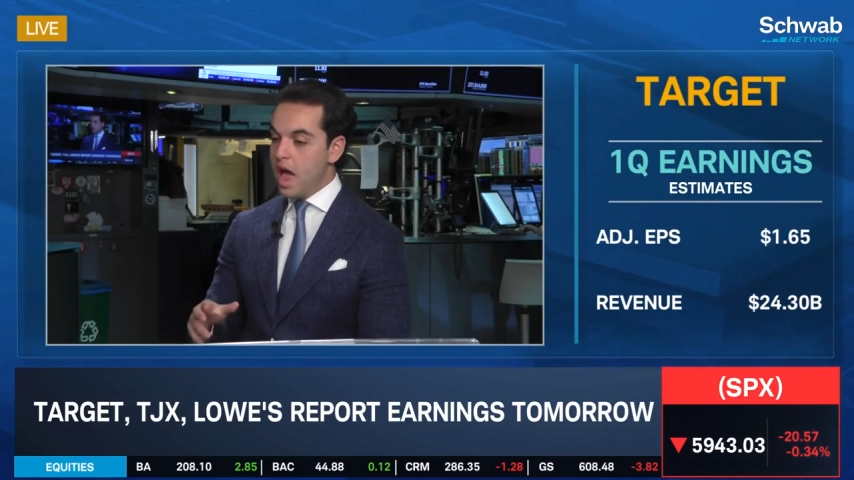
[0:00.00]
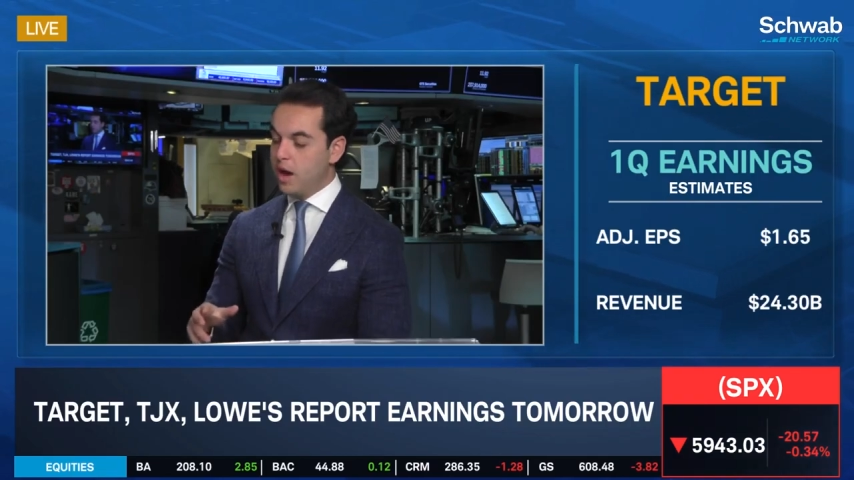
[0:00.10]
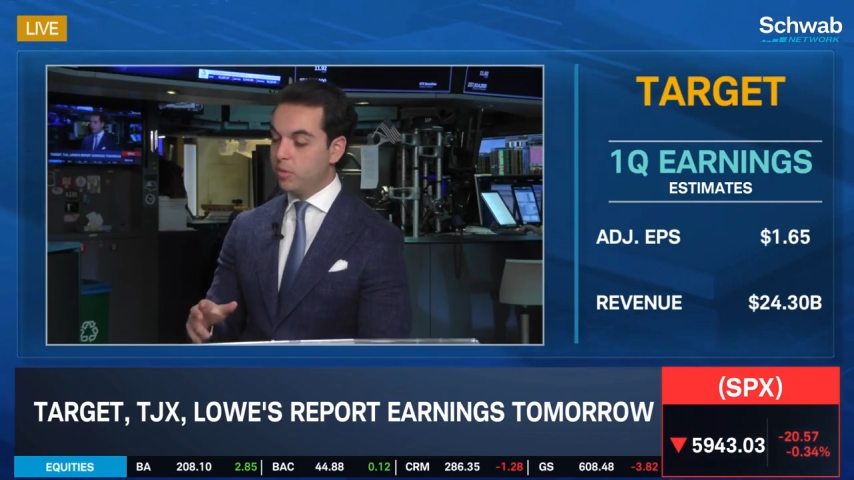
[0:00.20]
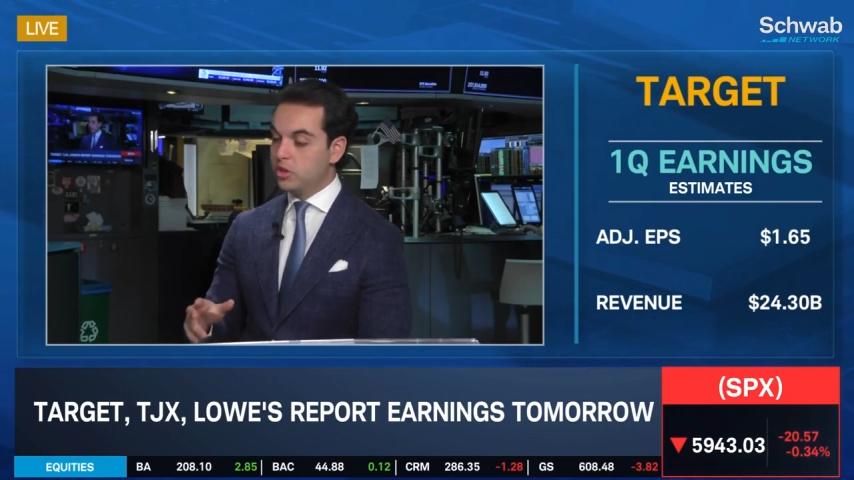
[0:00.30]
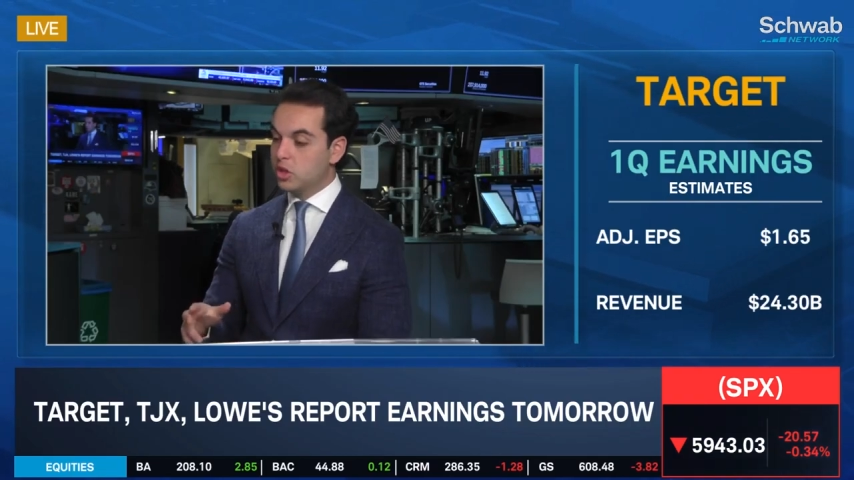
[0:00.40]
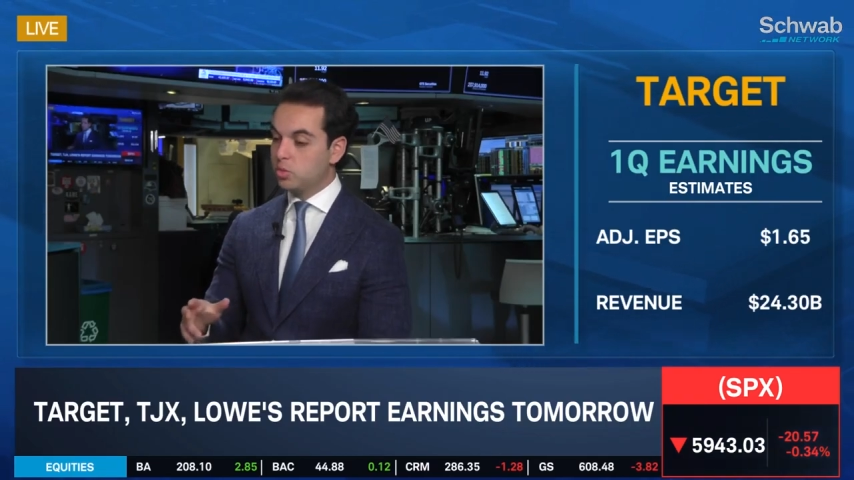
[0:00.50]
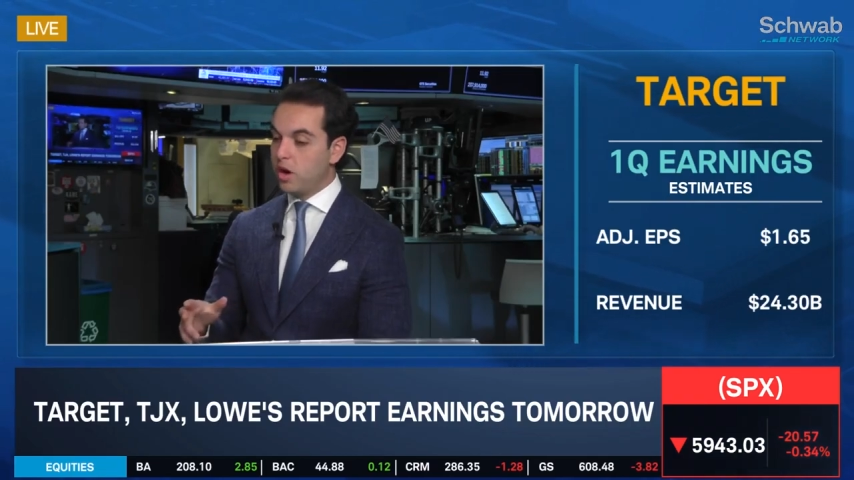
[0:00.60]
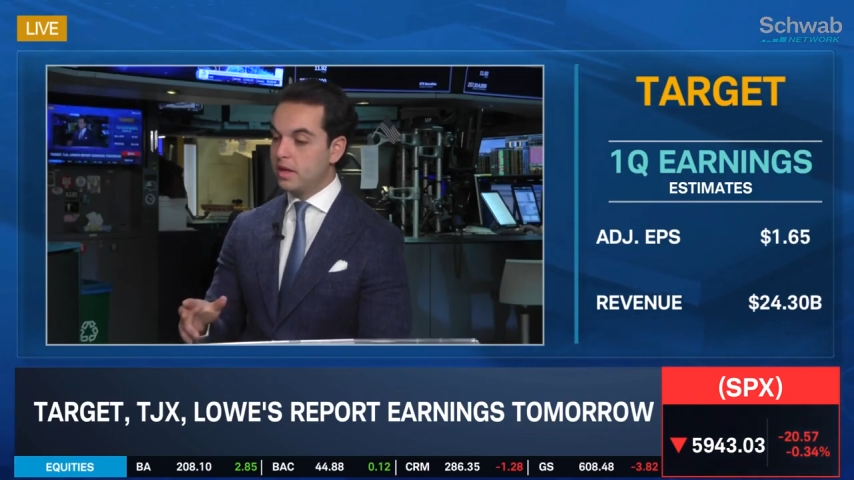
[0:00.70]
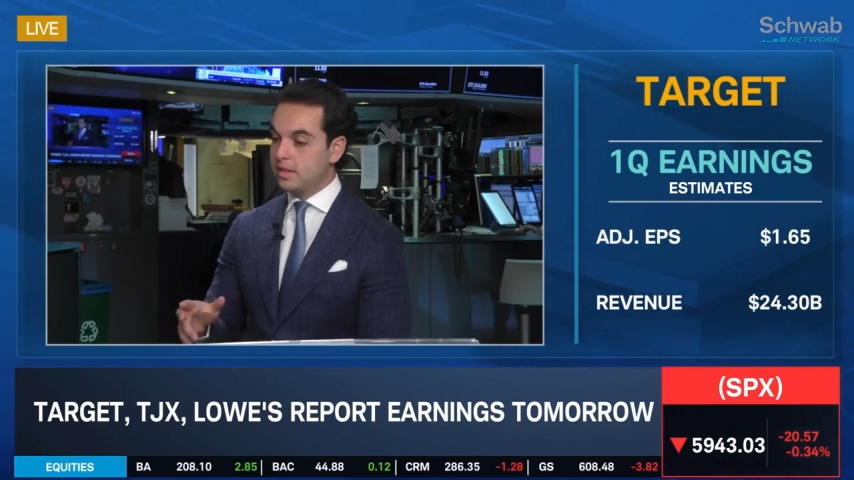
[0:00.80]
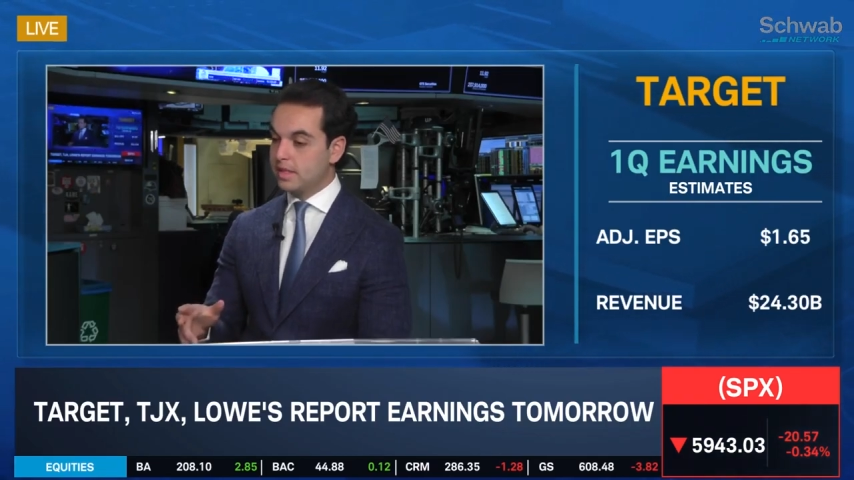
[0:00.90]
And we just
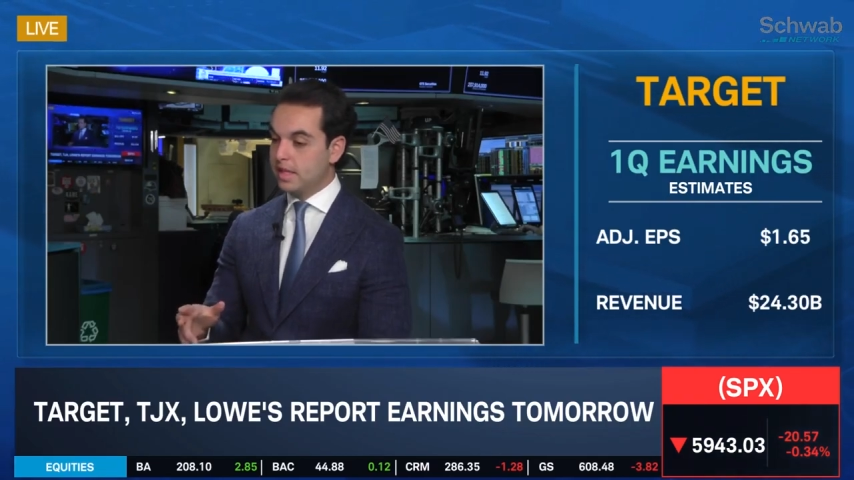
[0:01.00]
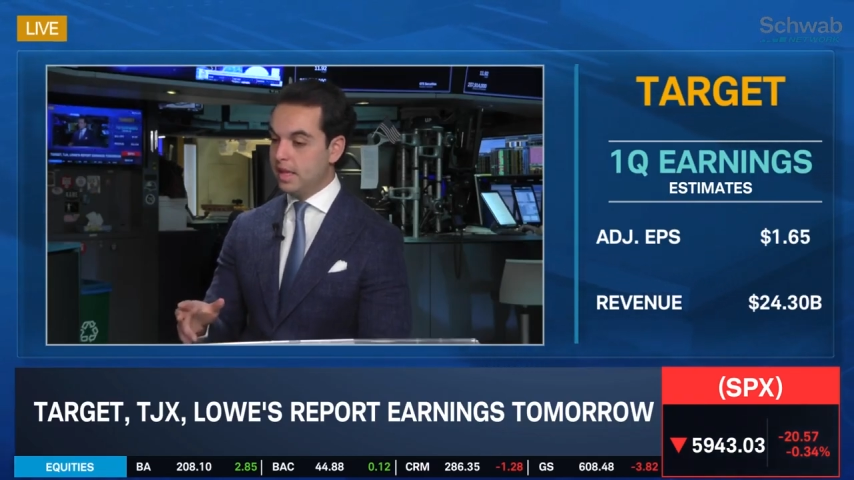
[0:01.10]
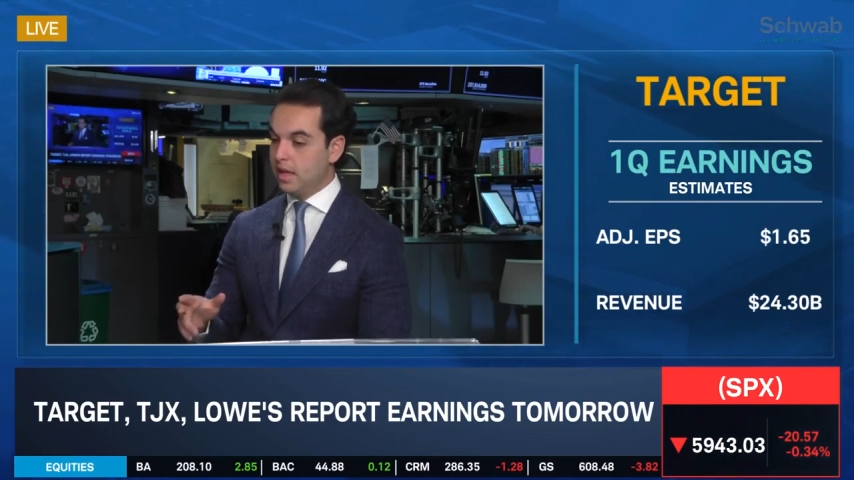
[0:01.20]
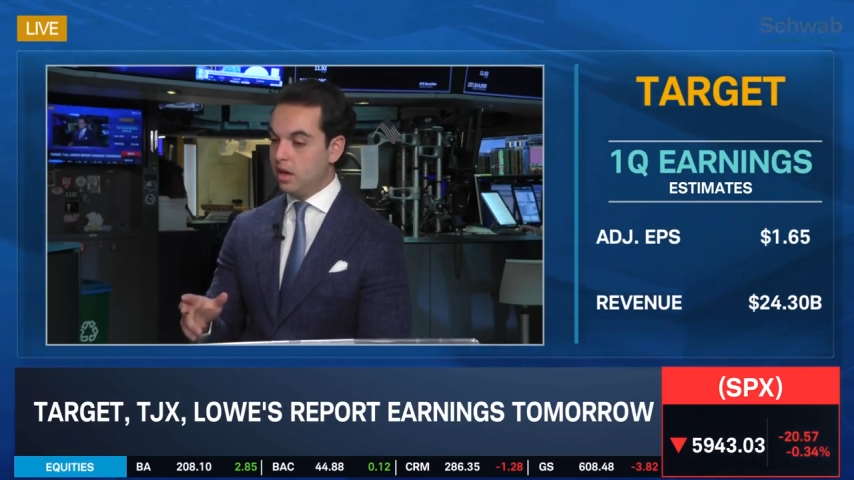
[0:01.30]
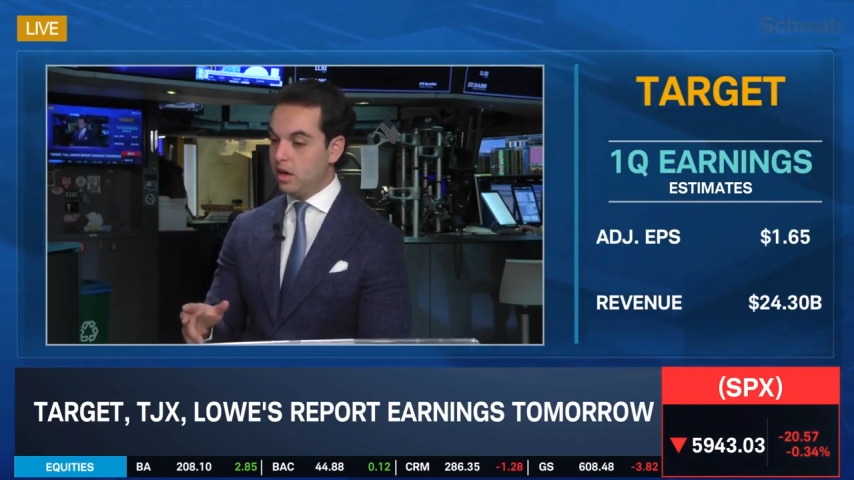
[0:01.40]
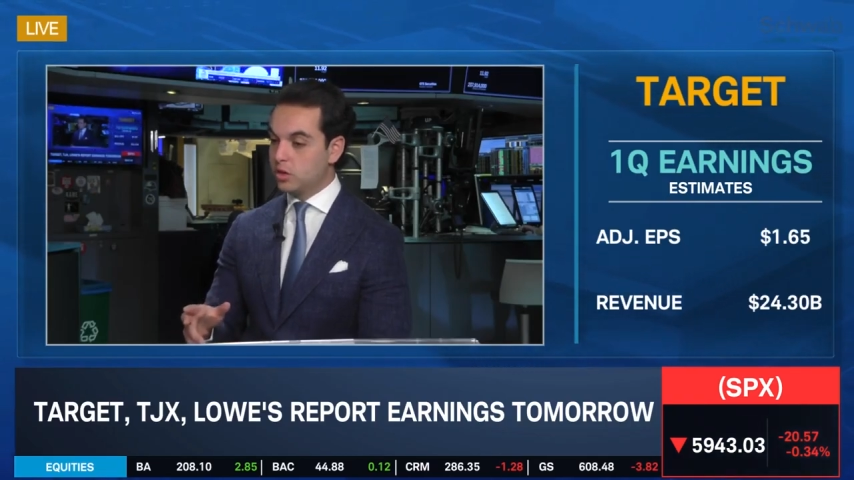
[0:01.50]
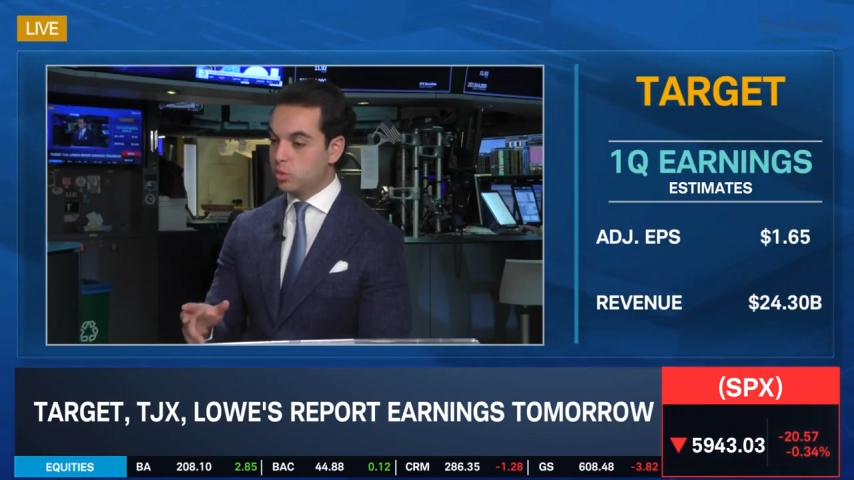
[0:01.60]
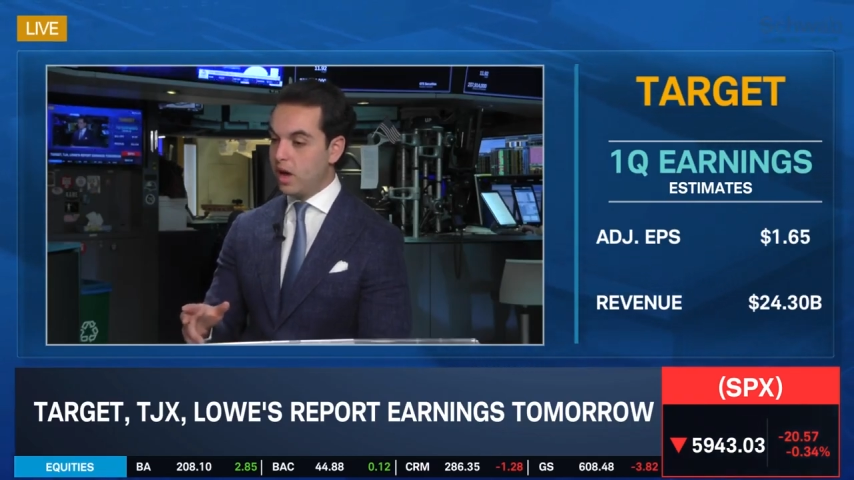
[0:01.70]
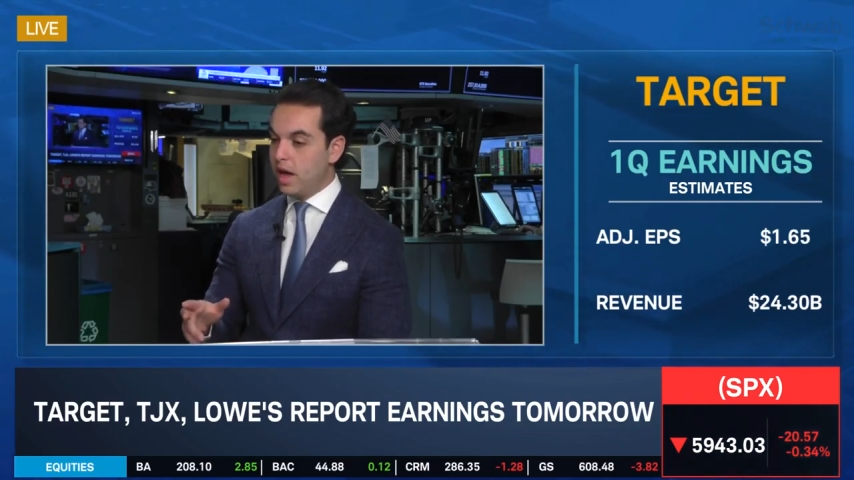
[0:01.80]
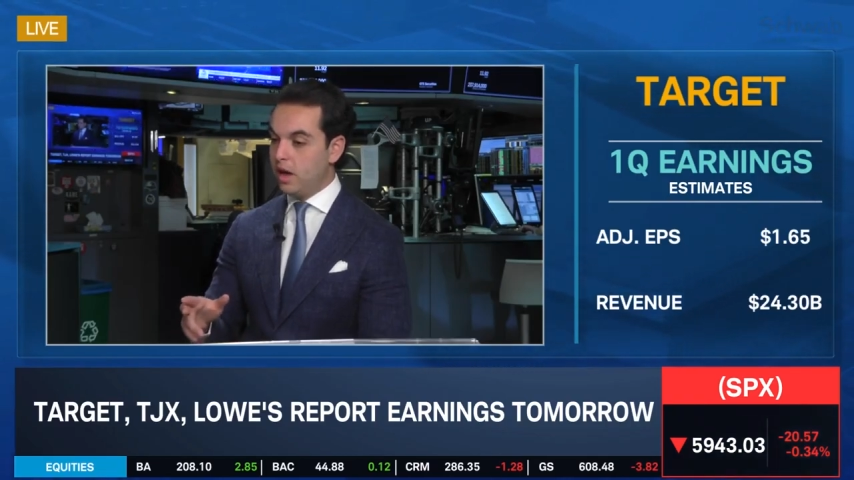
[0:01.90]
want to see
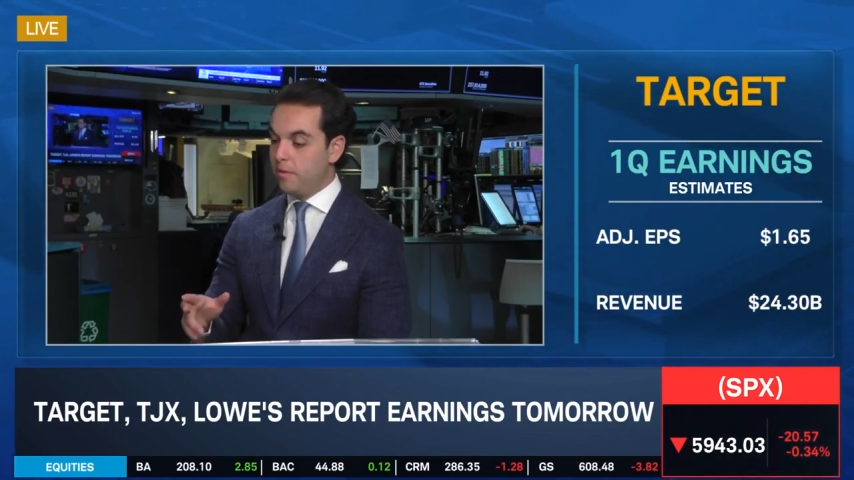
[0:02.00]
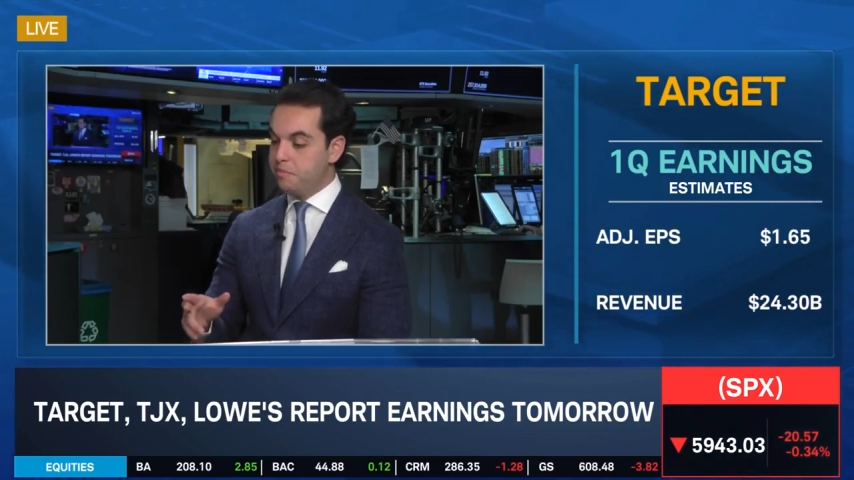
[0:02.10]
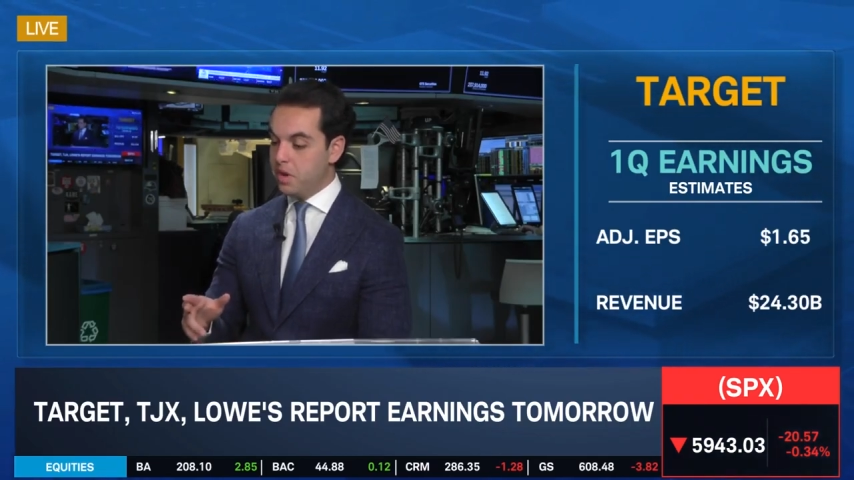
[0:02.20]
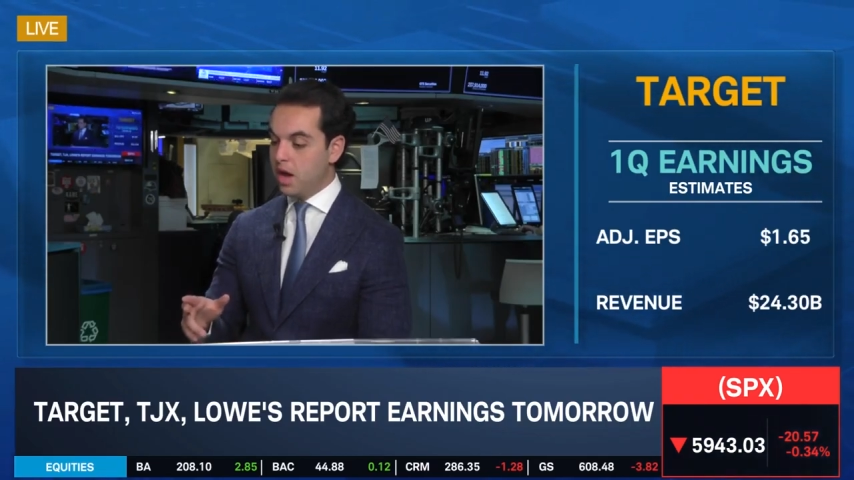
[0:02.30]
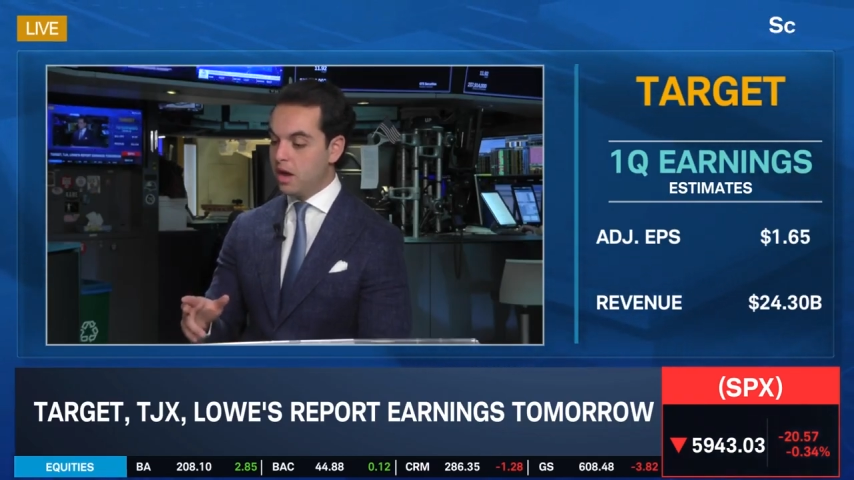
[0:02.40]
as well,